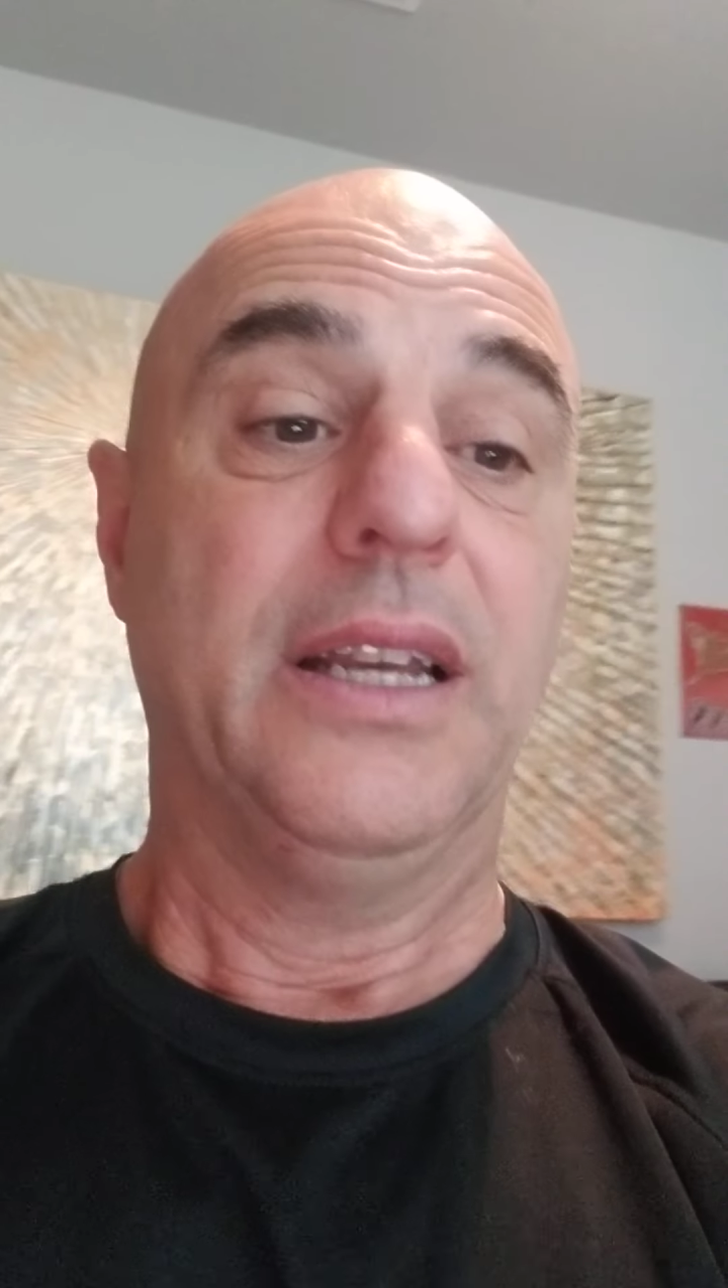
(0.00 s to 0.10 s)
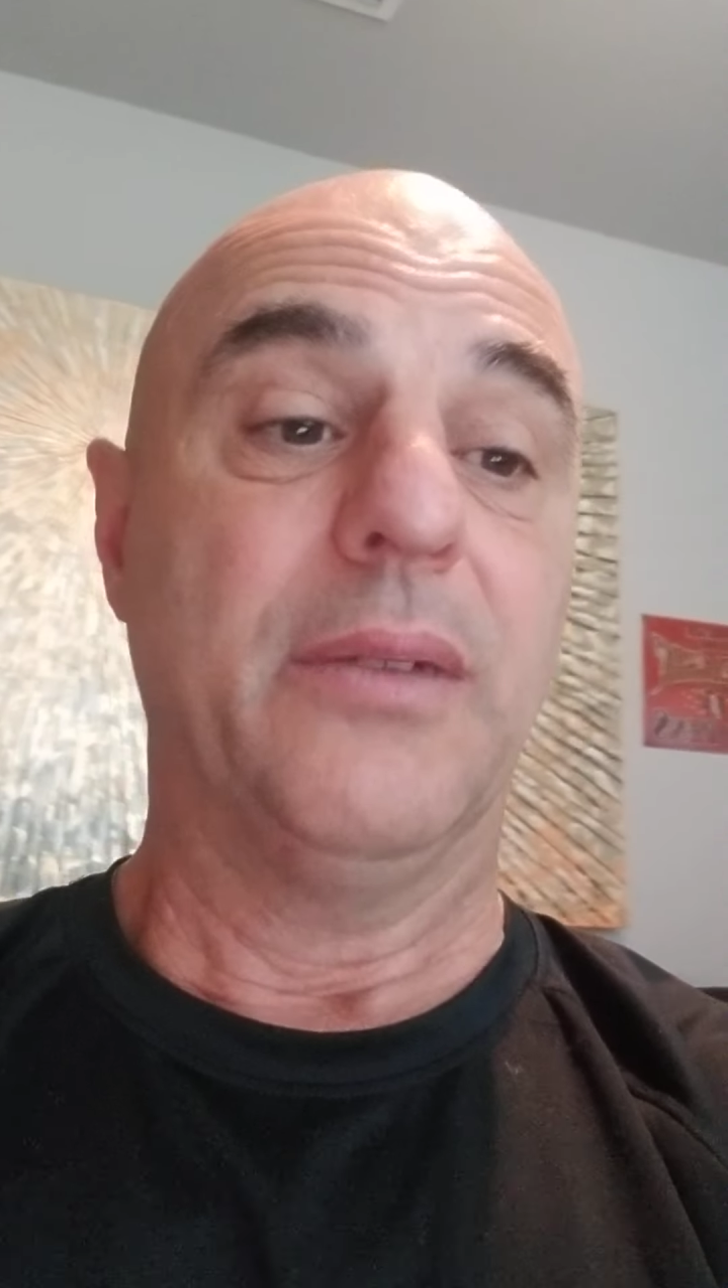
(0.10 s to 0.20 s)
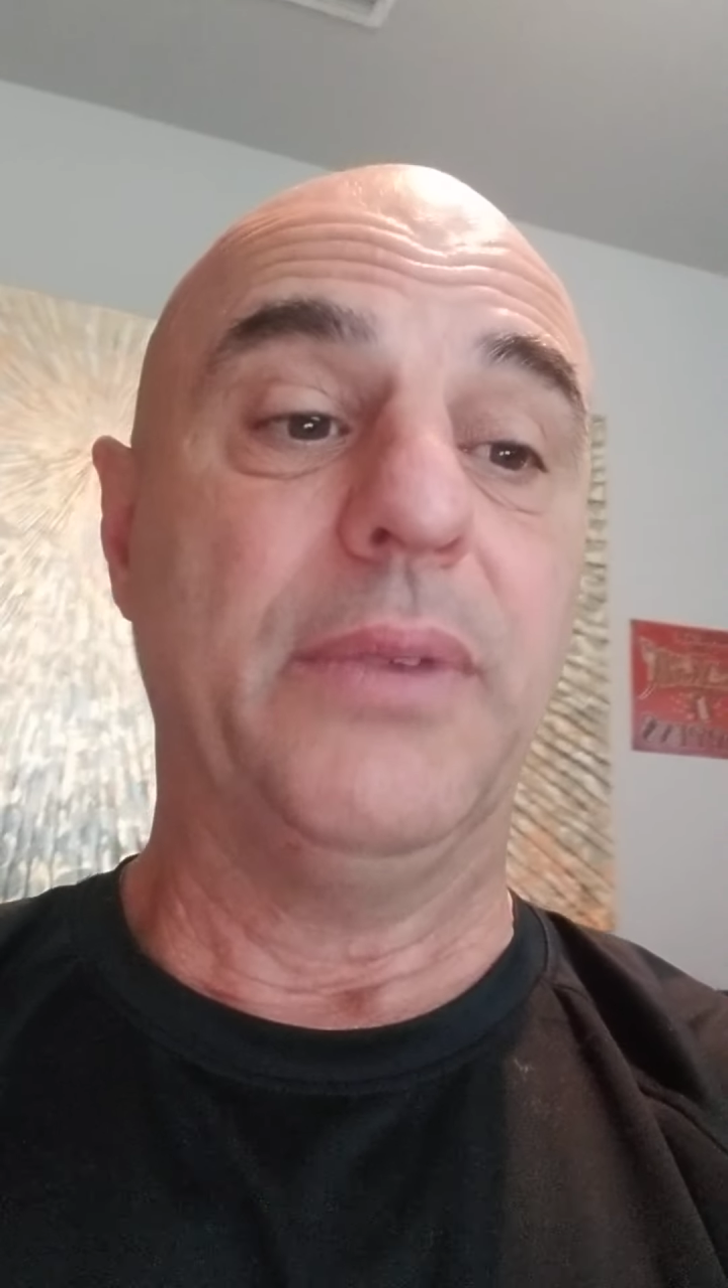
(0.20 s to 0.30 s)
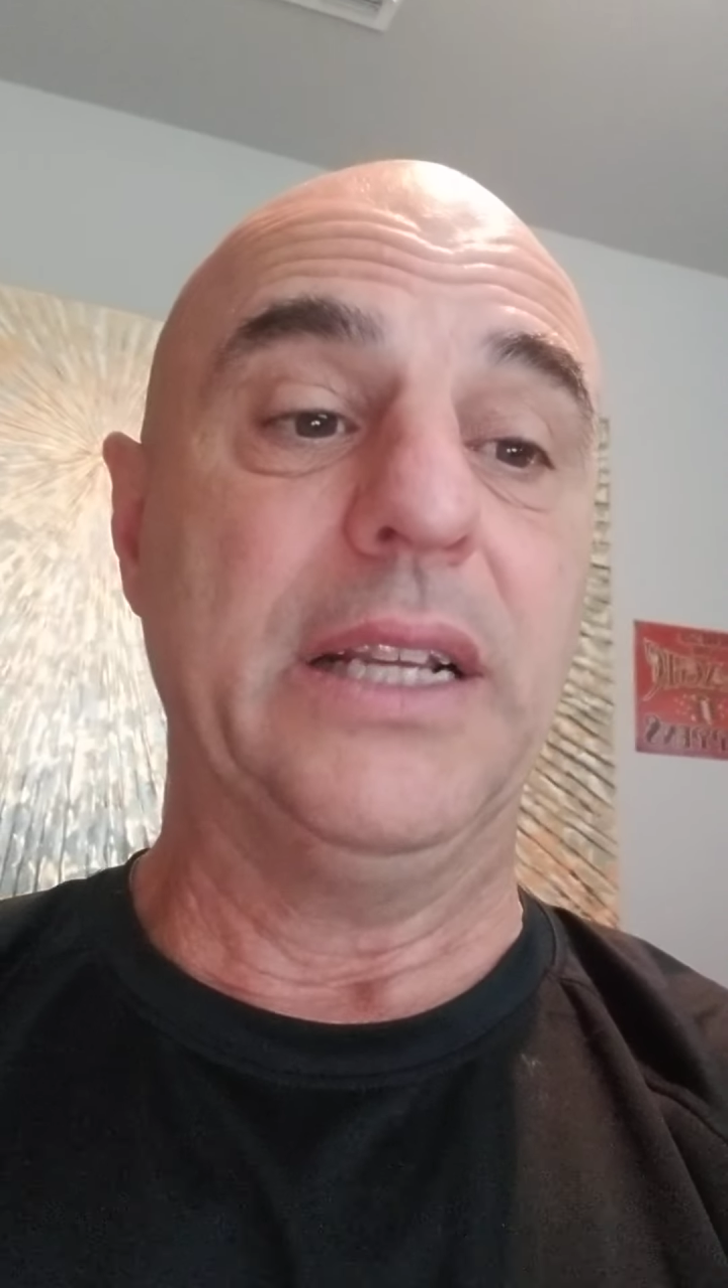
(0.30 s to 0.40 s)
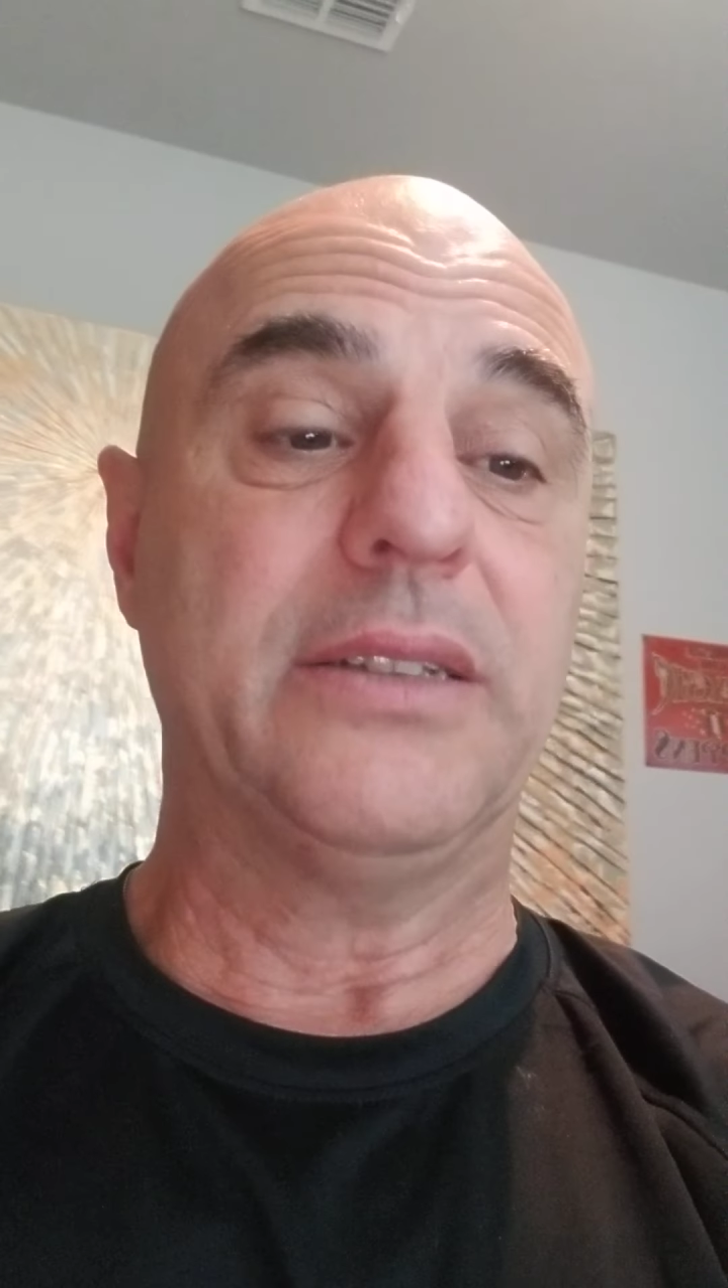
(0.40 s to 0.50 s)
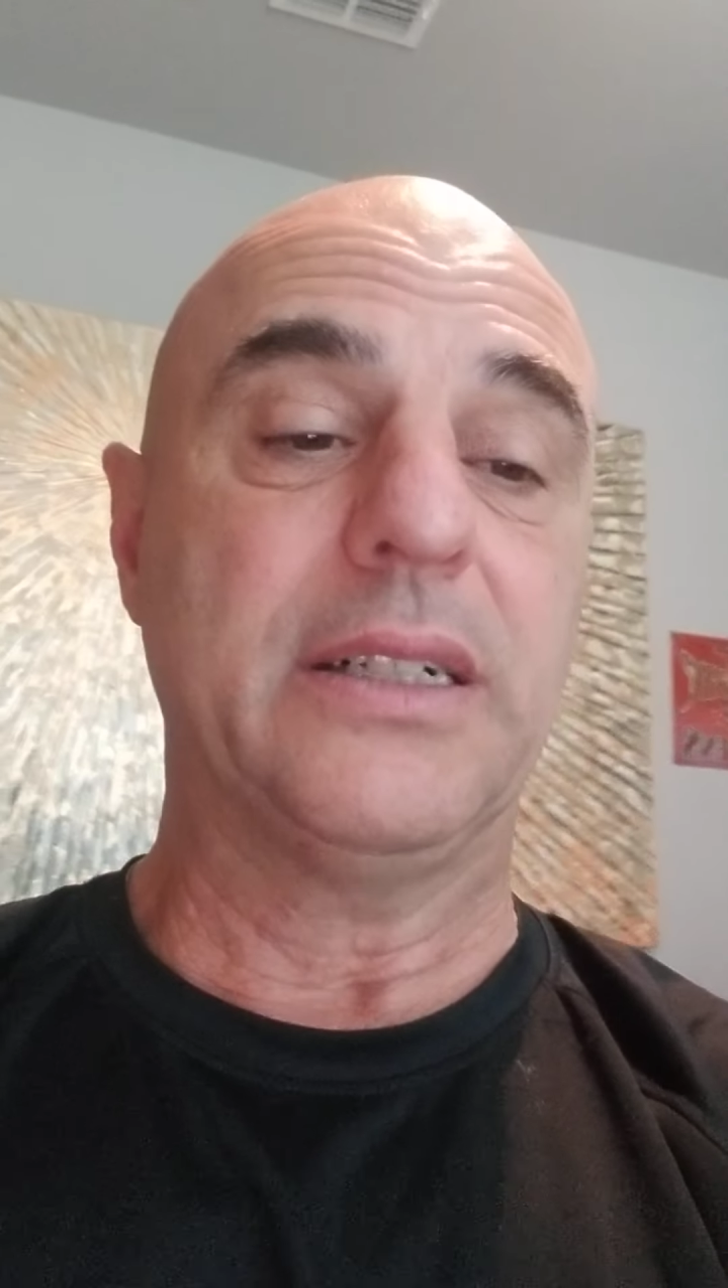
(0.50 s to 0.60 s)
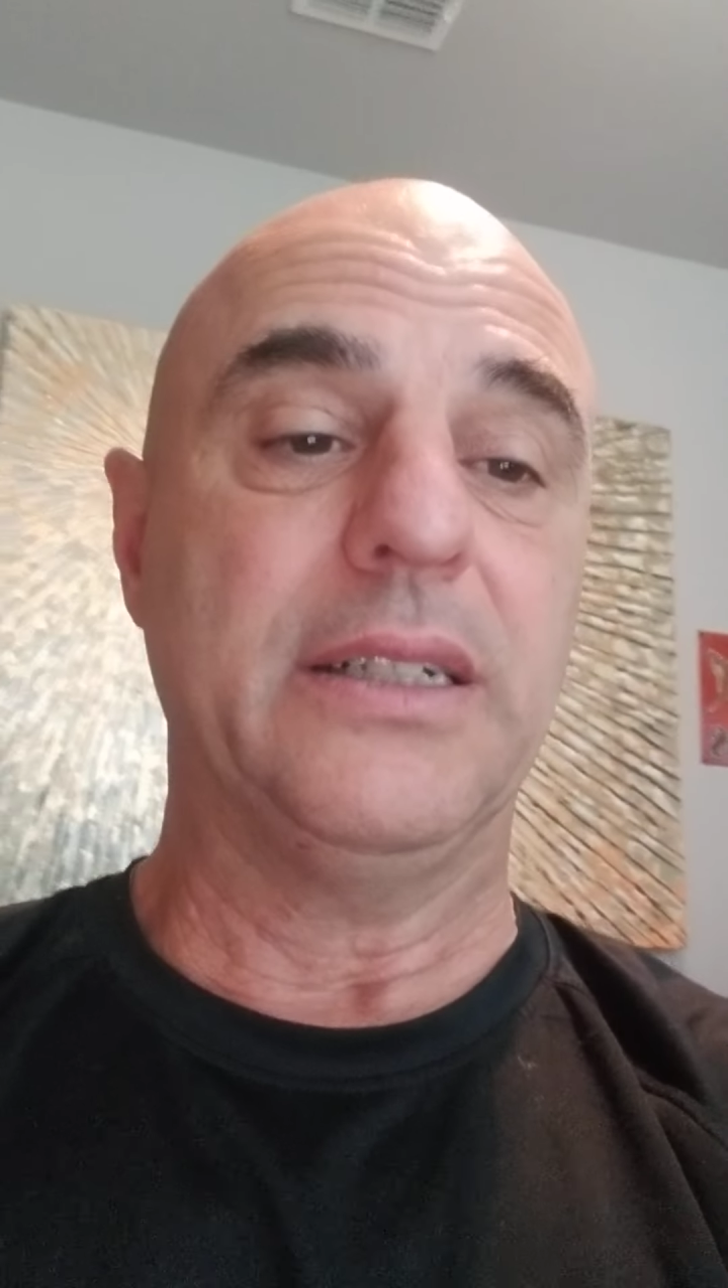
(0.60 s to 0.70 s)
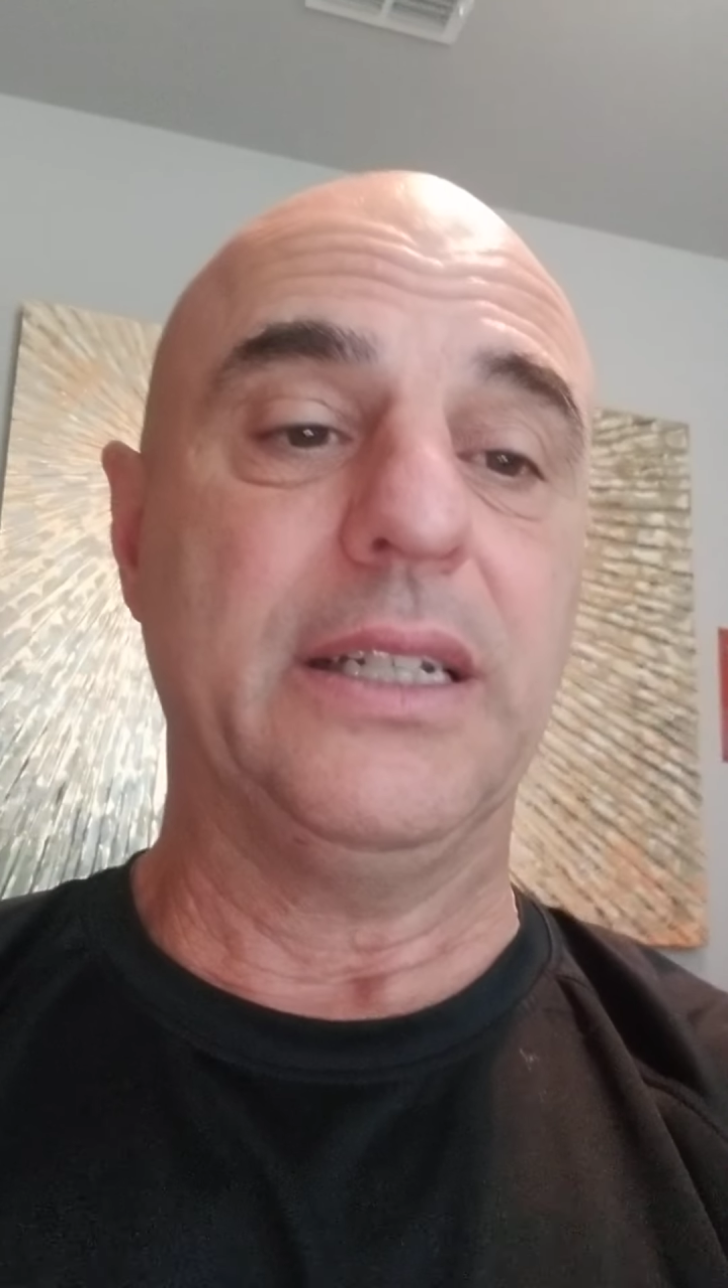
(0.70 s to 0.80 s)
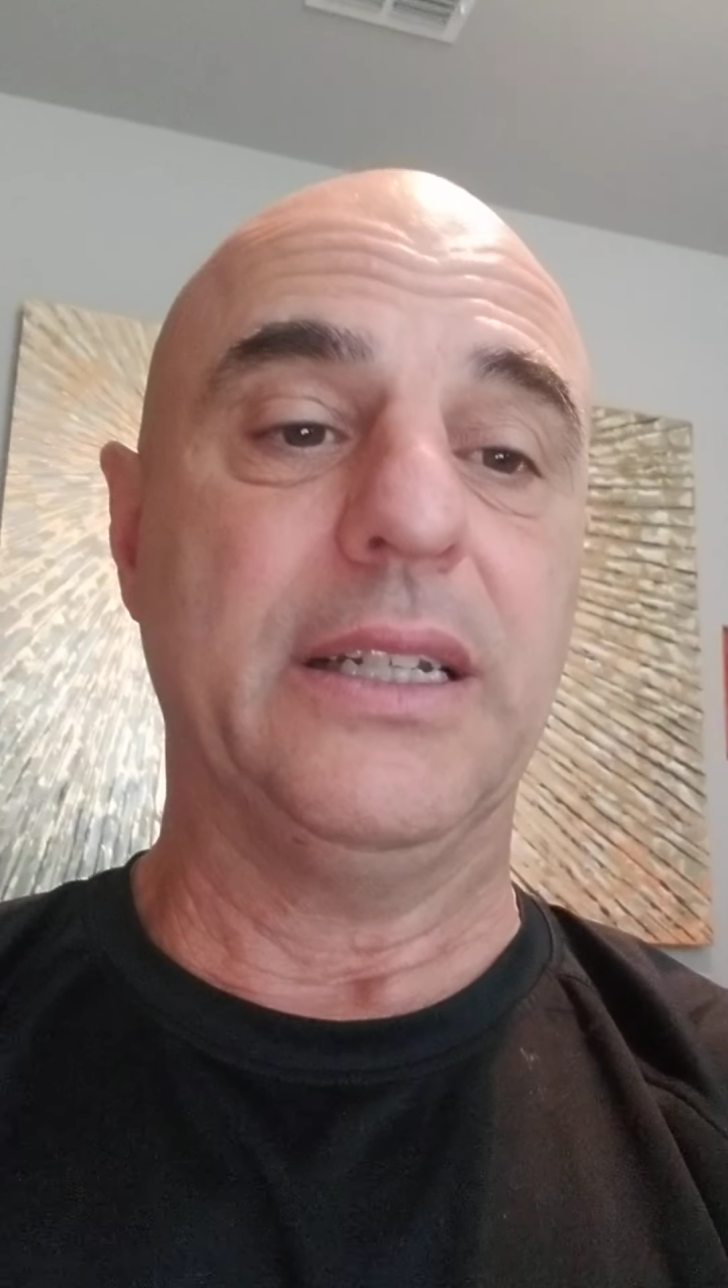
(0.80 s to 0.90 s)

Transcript: And basically,